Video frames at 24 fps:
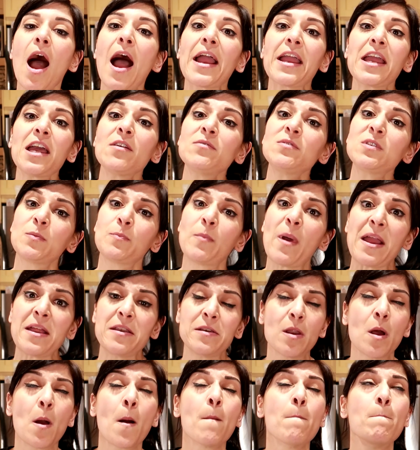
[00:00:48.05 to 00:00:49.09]
I have
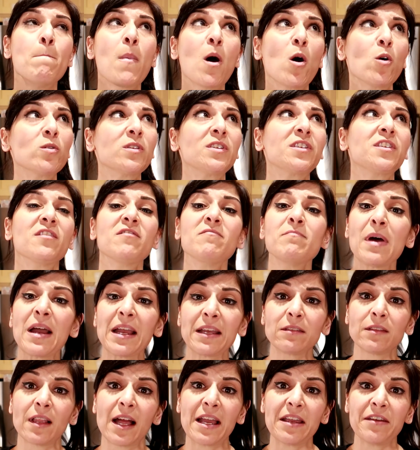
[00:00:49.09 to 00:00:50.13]
spent most of
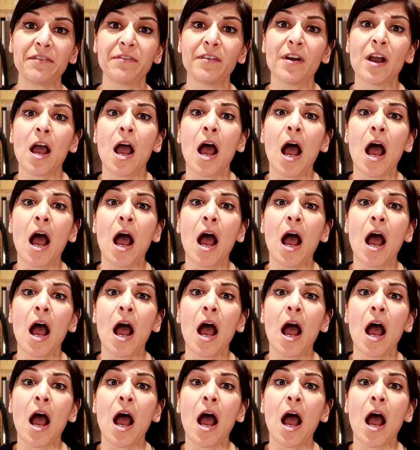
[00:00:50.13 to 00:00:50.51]
my life